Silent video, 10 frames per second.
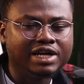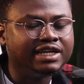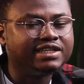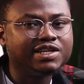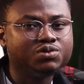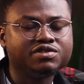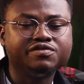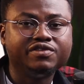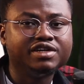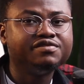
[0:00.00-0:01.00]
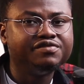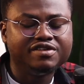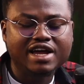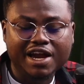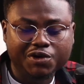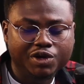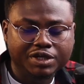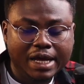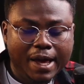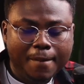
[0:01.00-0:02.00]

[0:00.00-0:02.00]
and that was very annoying.